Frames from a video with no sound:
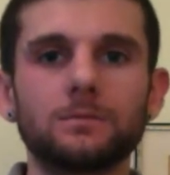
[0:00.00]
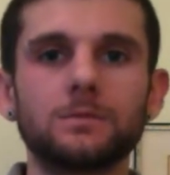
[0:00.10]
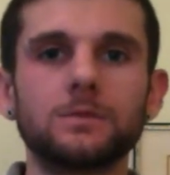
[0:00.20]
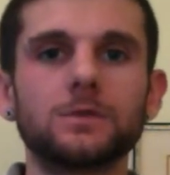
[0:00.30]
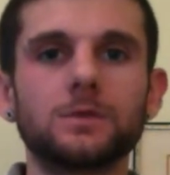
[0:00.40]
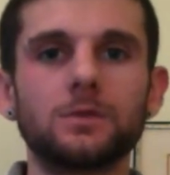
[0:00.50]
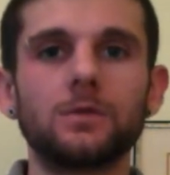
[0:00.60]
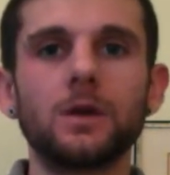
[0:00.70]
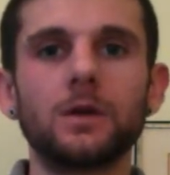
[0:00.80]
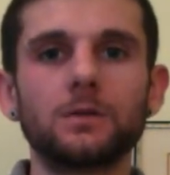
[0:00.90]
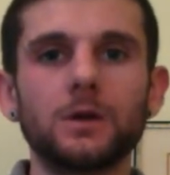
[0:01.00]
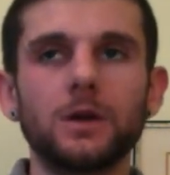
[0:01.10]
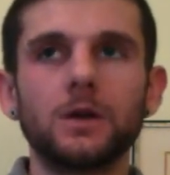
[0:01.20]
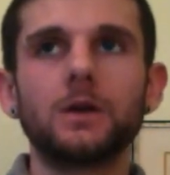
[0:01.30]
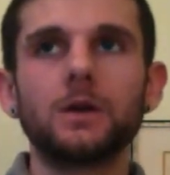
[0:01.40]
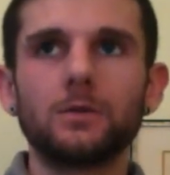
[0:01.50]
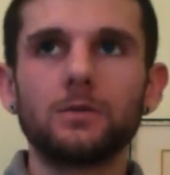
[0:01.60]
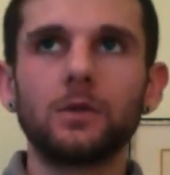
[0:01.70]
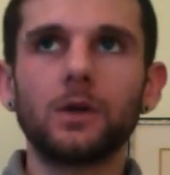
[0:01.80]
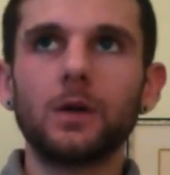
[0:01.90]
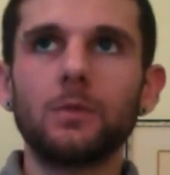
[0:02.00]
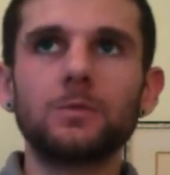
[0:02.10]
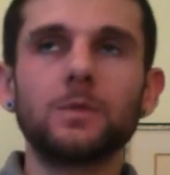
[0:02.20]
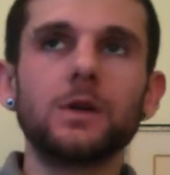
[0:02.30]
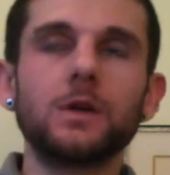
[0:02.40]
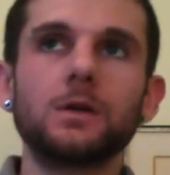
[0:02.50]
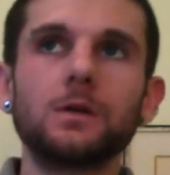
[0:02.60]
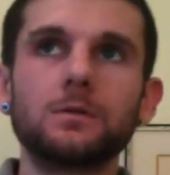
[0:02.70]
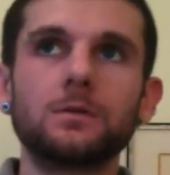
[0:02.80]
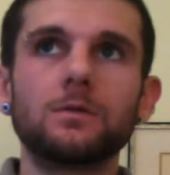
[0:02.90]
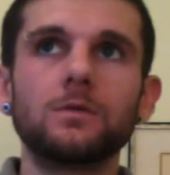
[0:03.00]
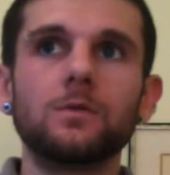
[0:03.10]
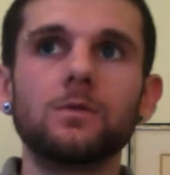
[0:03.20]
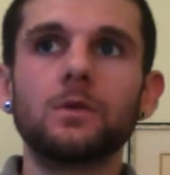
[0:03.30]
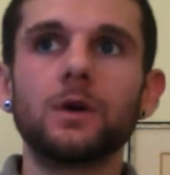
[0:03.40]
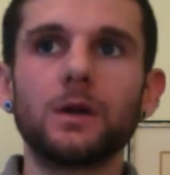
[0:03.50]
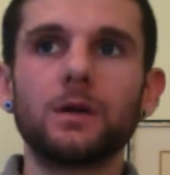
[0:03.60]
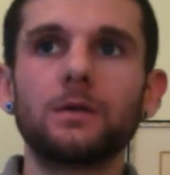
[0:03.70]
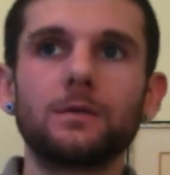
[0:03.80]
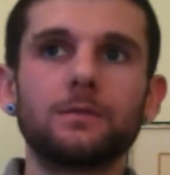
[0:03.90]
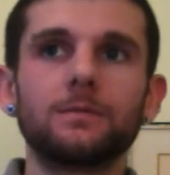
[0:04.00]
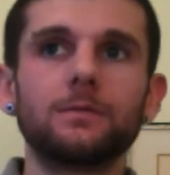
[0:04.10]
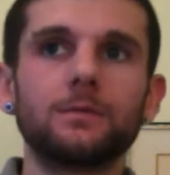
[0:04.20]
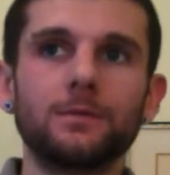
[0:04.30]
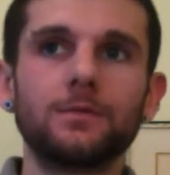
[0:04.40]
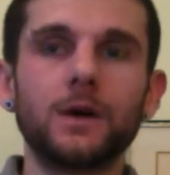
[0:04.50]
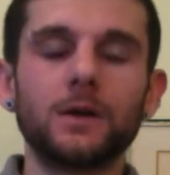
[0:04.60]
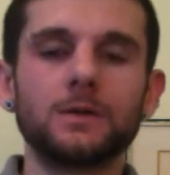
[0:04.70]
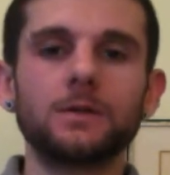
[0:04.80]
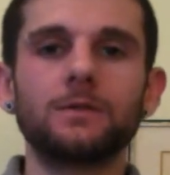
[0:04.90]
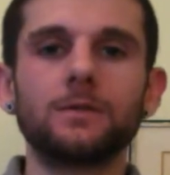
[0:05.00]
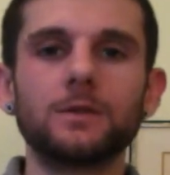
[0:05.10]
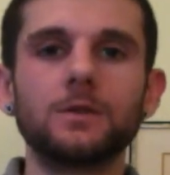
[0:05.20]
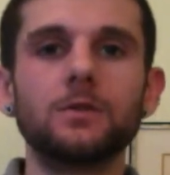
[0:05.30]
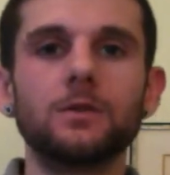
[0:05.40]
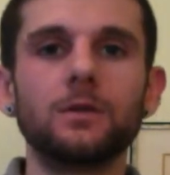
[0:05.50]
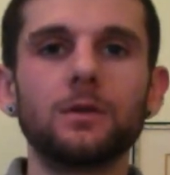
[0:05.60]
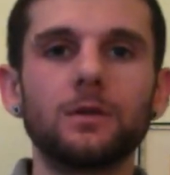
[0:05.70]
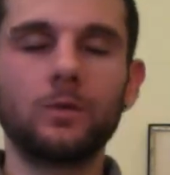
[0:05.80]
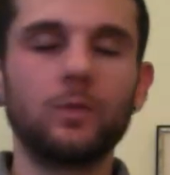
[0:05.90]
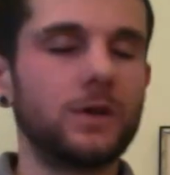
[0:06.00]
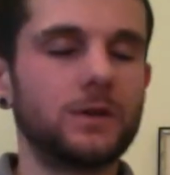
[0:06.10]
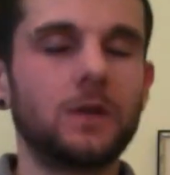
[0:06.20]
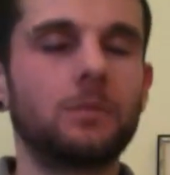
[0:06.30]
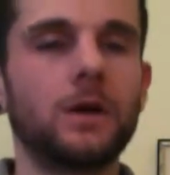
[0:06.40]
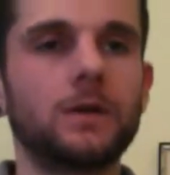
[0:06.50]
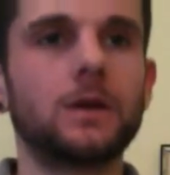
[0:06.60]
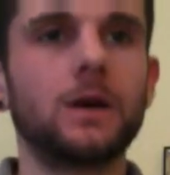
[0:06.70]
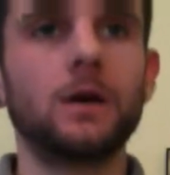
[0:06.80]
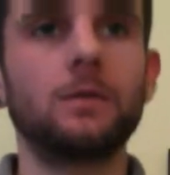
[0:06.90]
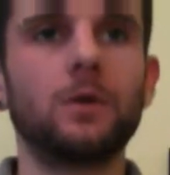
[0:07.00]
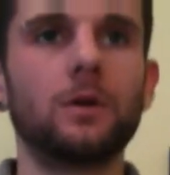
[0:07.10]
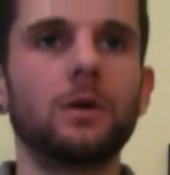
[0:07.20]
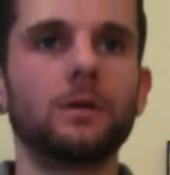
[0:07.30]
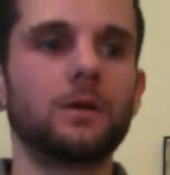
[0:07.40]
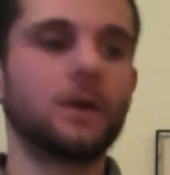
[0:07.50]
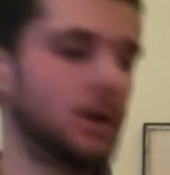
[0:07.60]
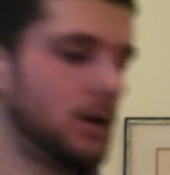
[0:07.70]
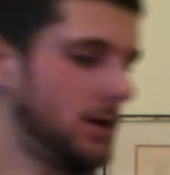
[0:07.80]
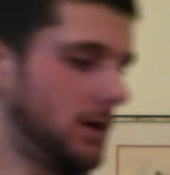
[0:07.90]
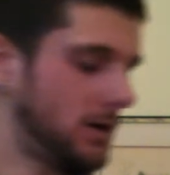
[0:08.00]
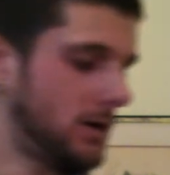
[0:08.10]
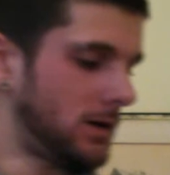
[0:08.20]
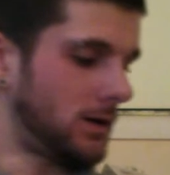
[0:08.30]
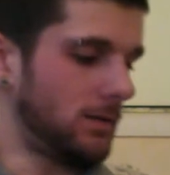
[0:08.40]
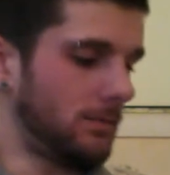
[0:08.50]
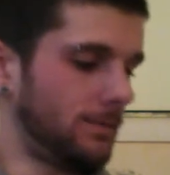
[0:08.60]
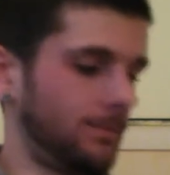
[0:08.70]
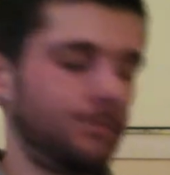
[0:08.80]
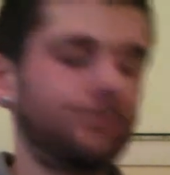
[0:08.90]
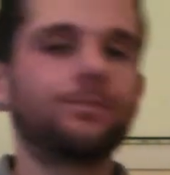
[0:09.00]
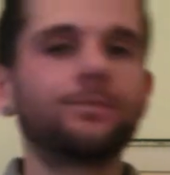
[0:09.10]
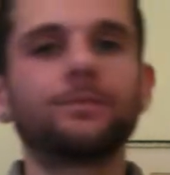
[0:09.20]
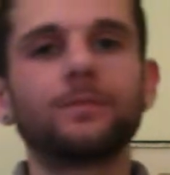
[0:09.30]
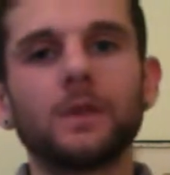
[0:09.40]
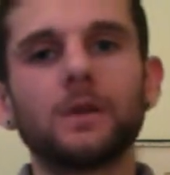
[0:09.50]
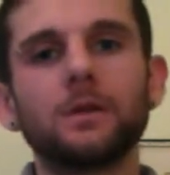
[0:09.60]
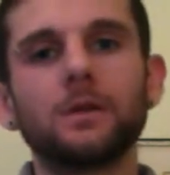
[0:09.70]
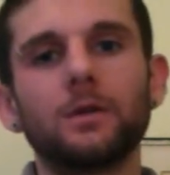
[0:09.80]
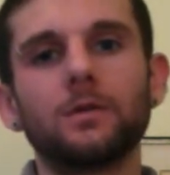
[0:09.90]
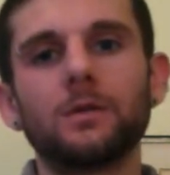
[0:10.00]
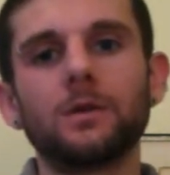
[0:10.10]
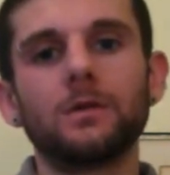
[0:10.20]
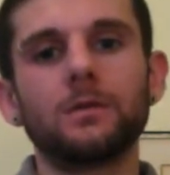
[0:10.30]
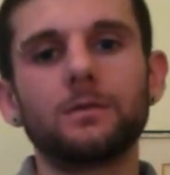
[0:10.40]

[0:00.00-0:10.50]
So that really helps me to like find stuff that's good, wasting my time on, um, the